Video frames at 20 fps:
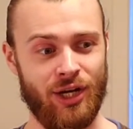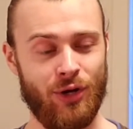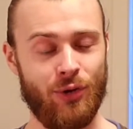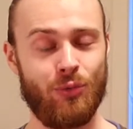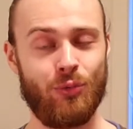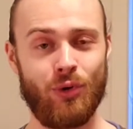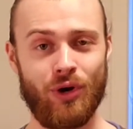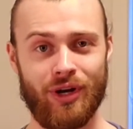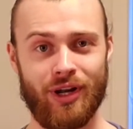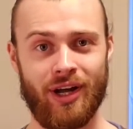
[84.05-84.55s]

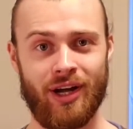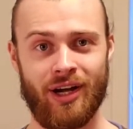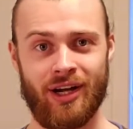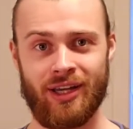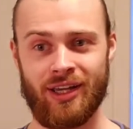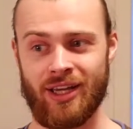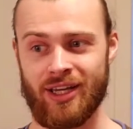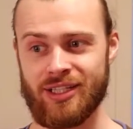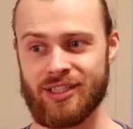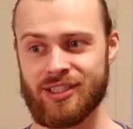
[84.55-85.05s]
what I
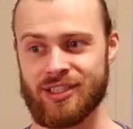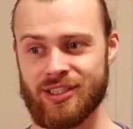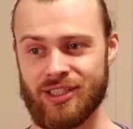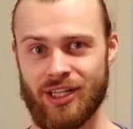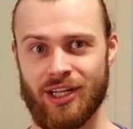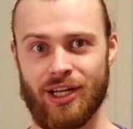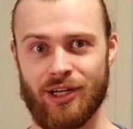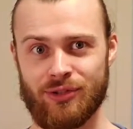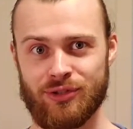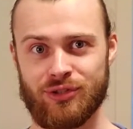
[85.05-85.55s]
had set
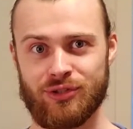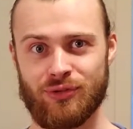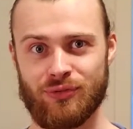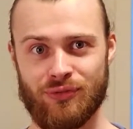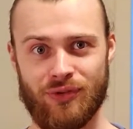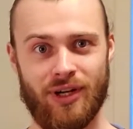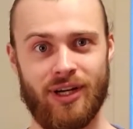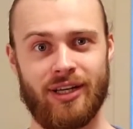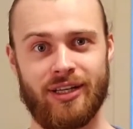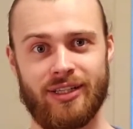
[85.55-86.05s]
out to
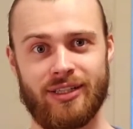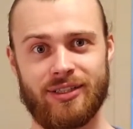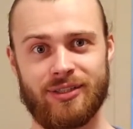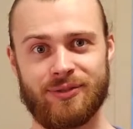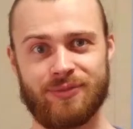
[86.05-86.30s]
find.